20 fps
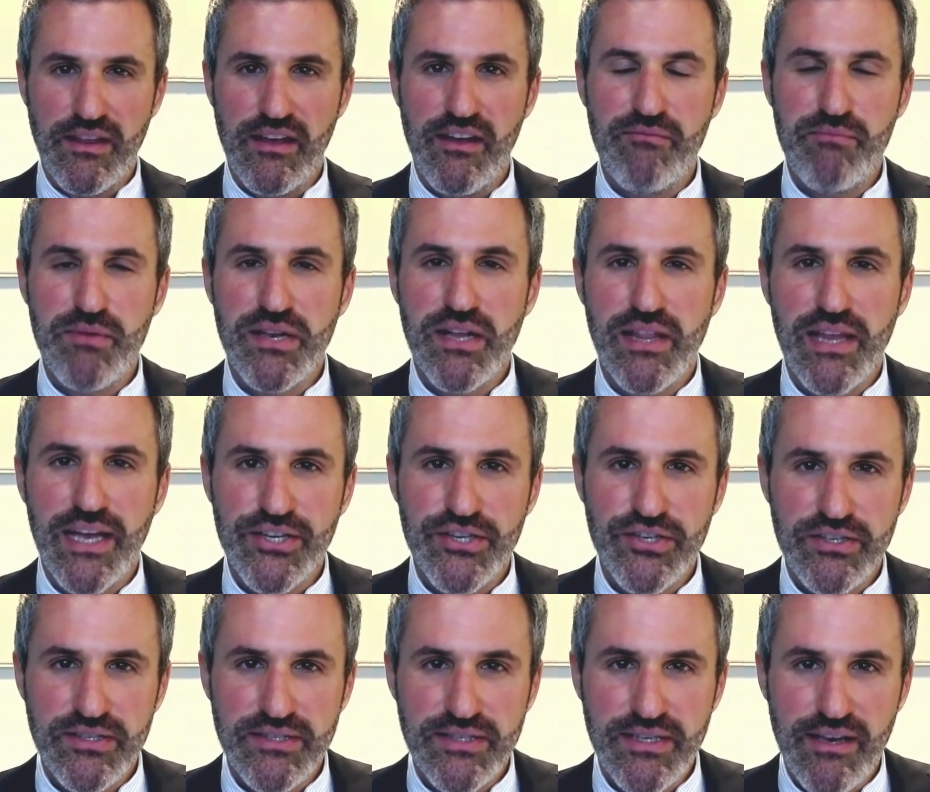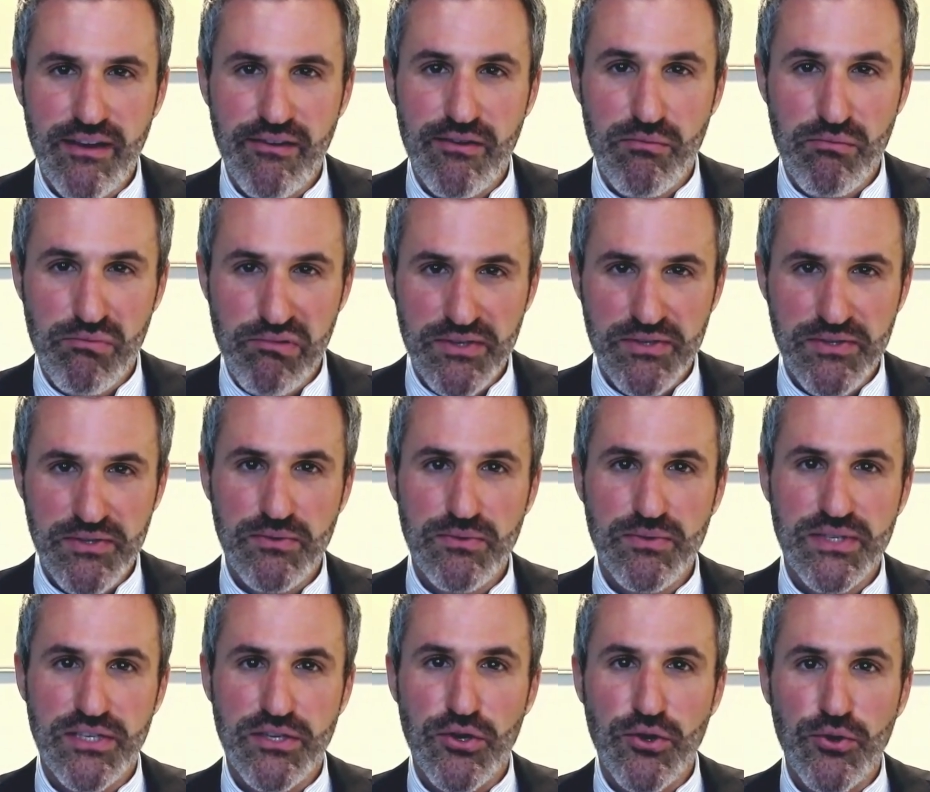There have been elections here in
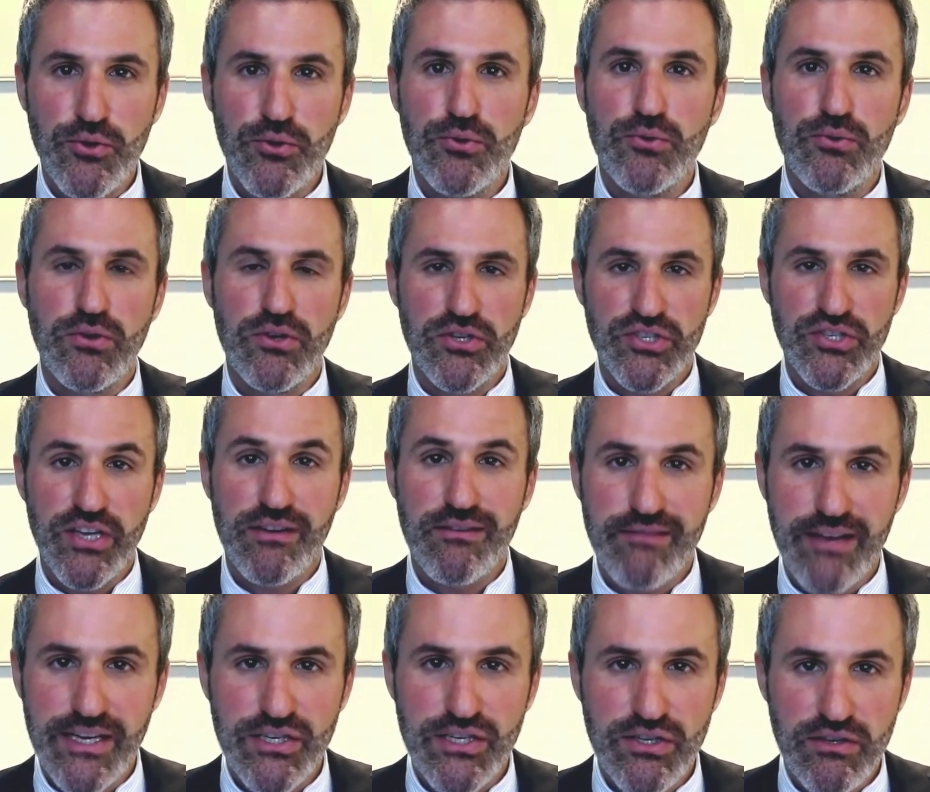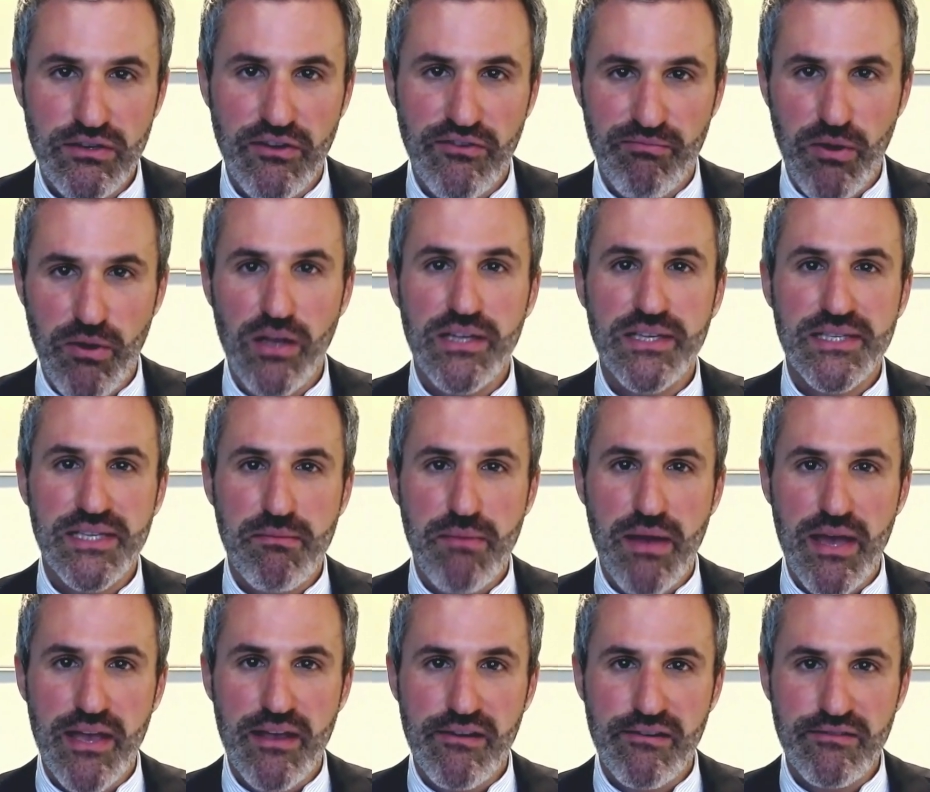Brussels, and a new generation of
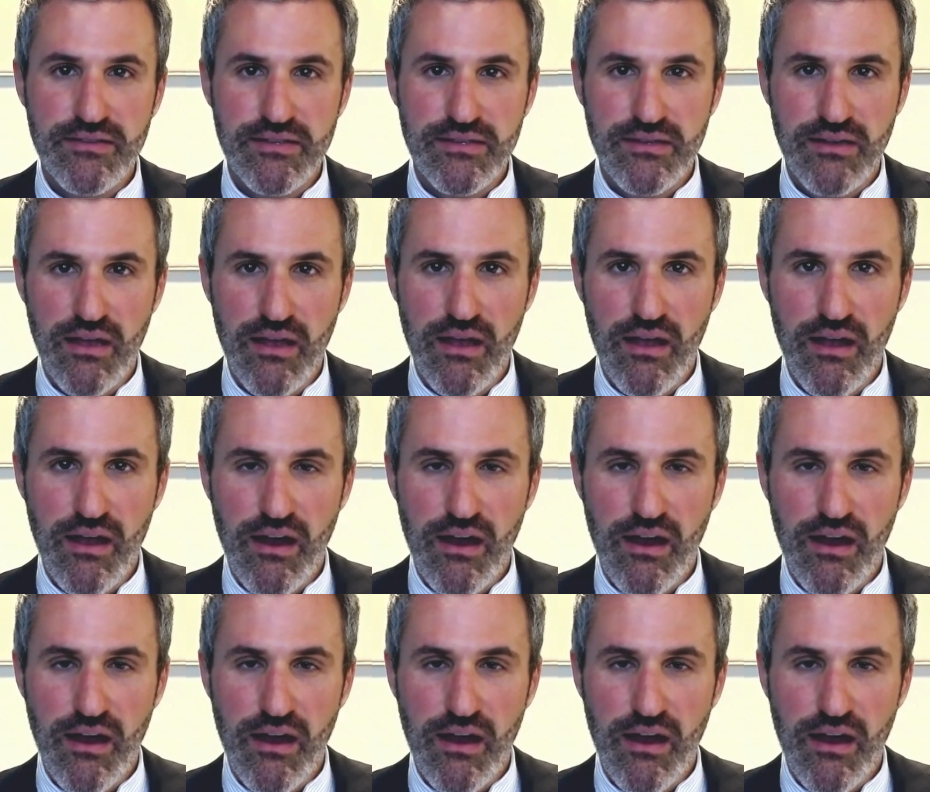policymakers